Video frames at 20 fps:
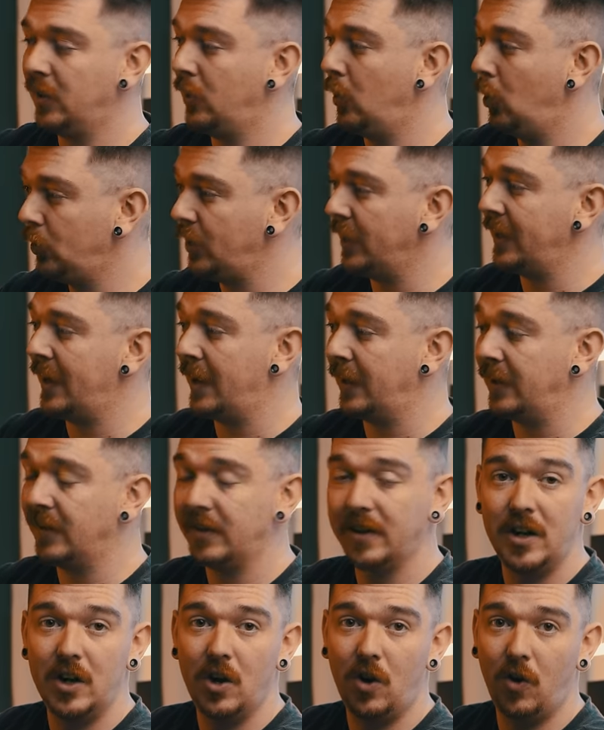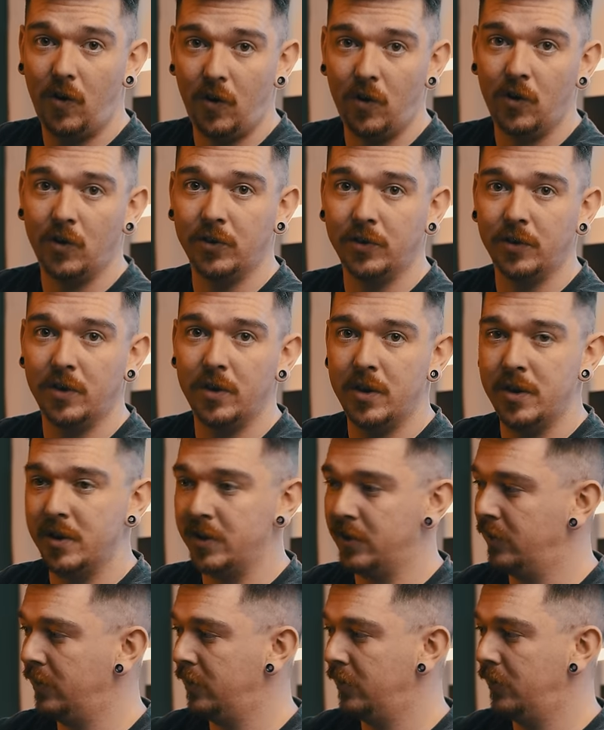looking at it on
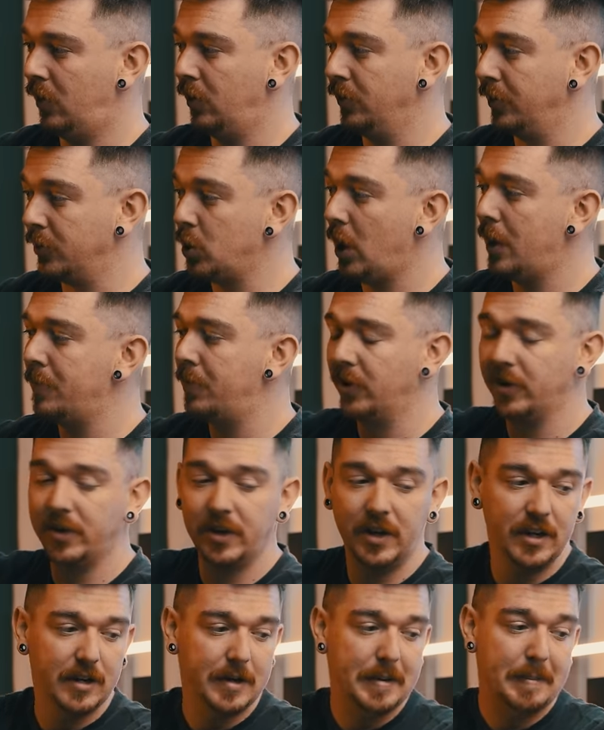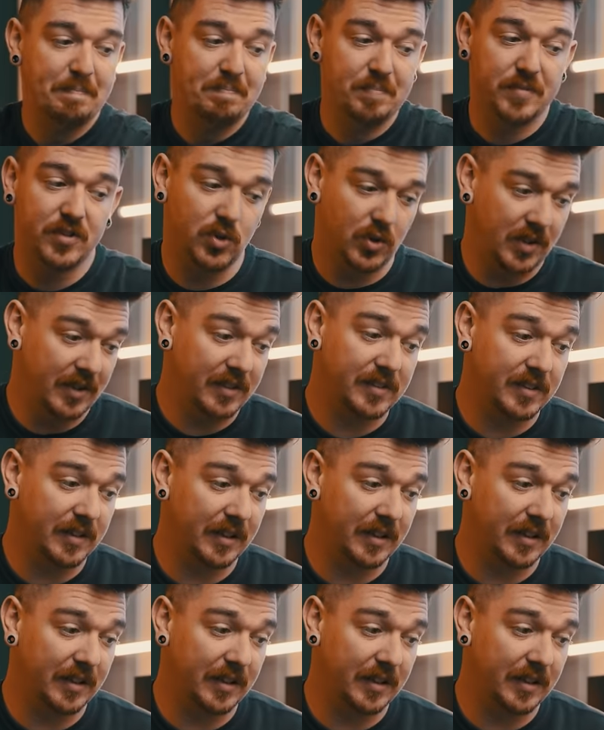the on the tripod. So that's